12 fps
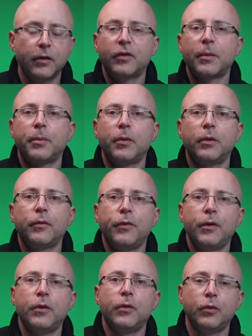I just upload the
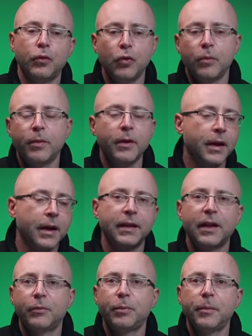video on YouTube
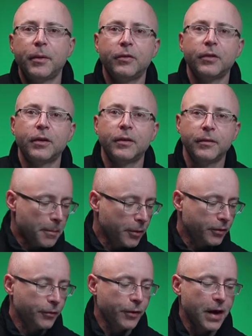and that's pretty much it.
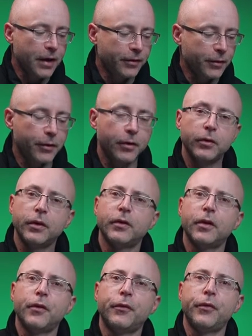Most of you guys already know
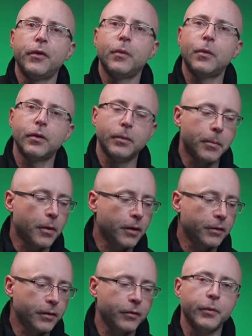this little Feelworld
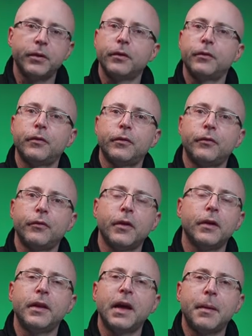monitors which is
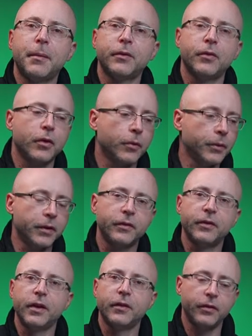flooding Amazon with
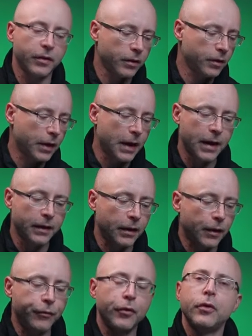these things here and
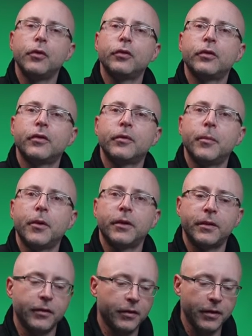if you use these
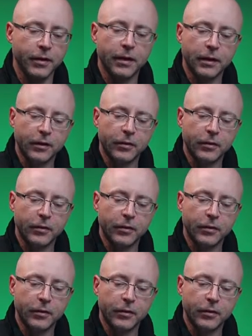monitors here,